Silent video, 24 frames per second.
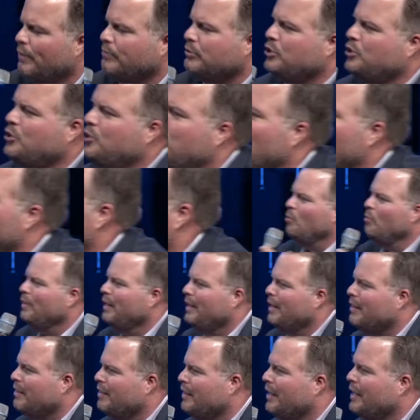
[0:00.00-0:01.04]
have so
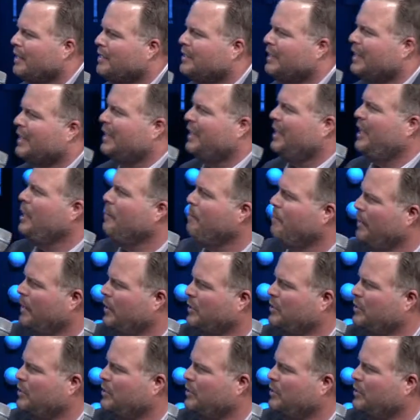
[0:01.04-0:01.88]
many things that keep